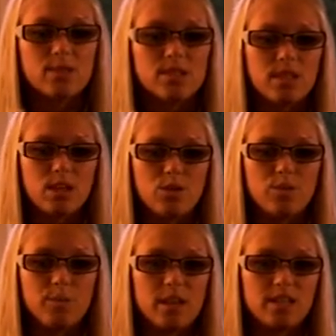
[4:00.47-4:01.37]
mosquito,
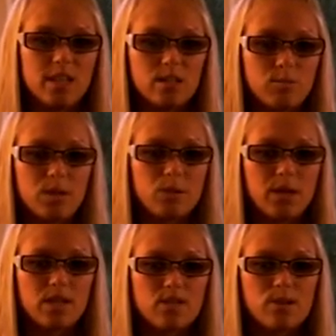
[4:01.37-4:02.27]
it takes
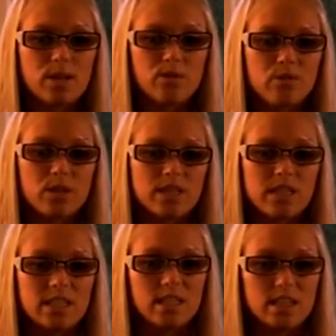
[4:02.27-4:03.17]
between 3 to
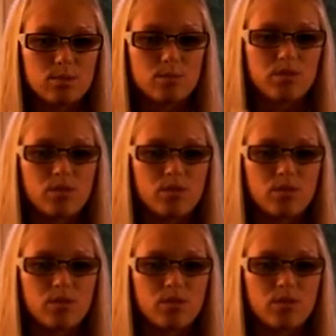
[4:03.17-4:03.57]
14 days